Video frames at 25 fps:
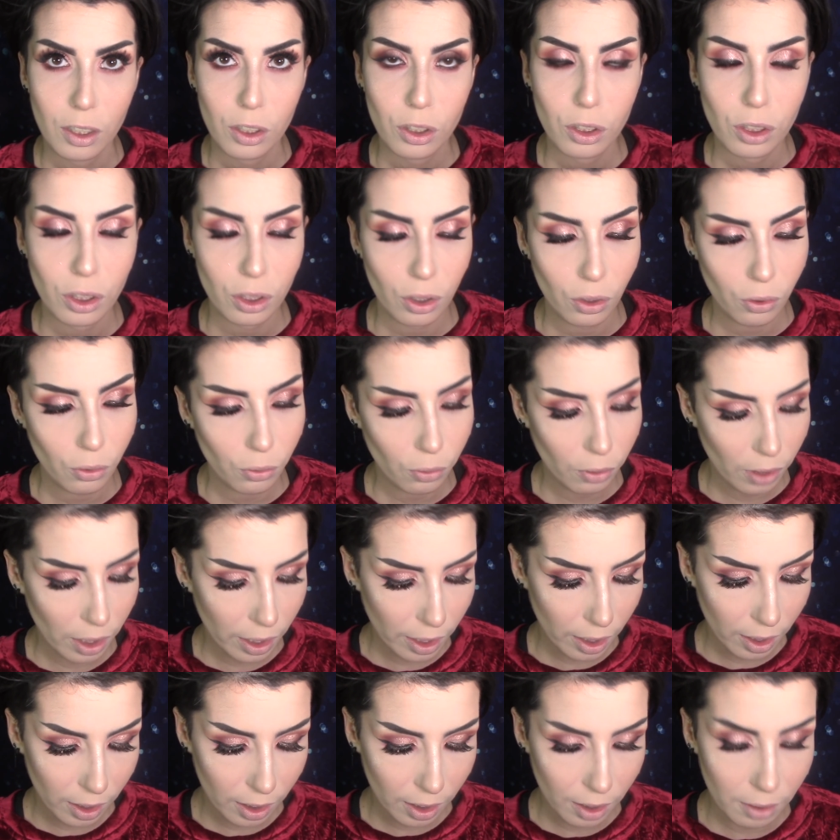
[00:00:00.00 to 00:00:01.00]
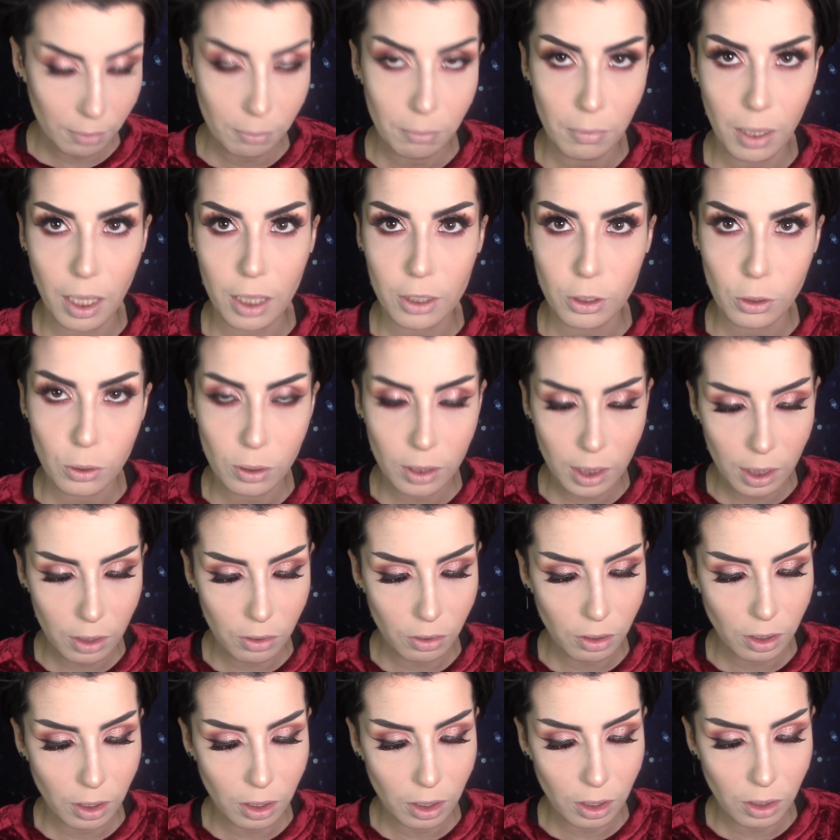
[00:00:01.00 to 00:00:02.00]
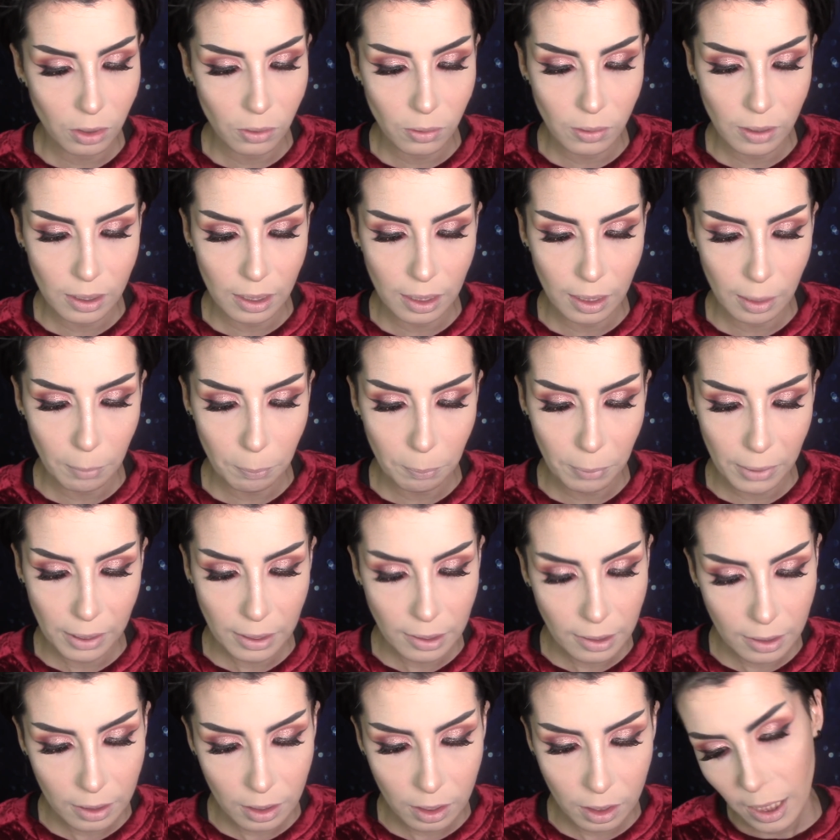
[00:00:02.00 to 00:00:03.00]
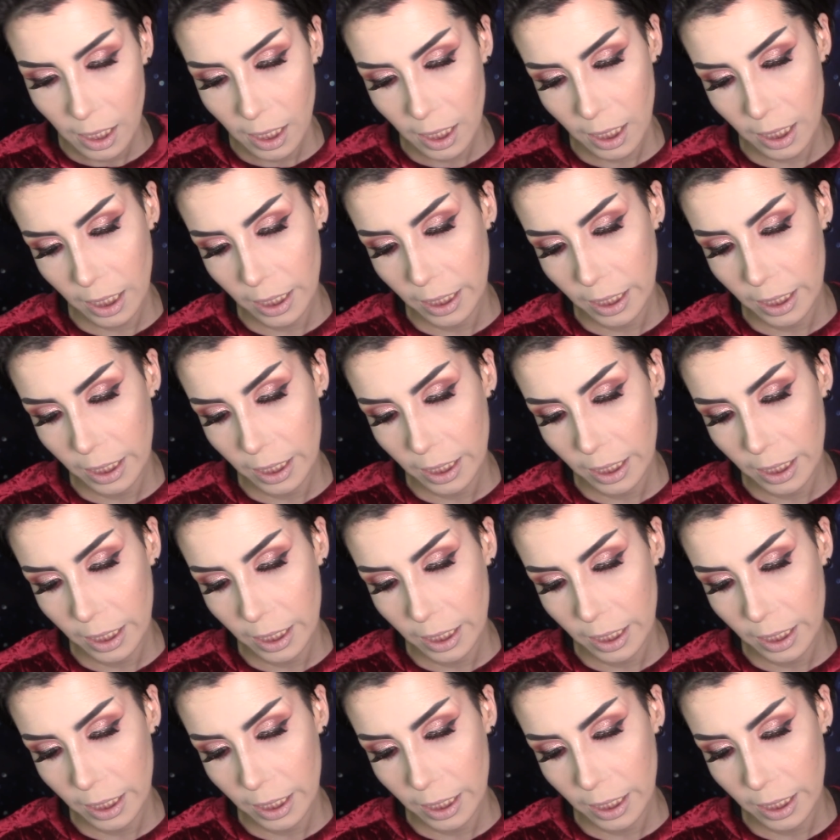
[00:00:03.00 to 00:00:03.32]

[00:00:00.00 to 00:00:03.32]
So I am actually going to use lip pencil,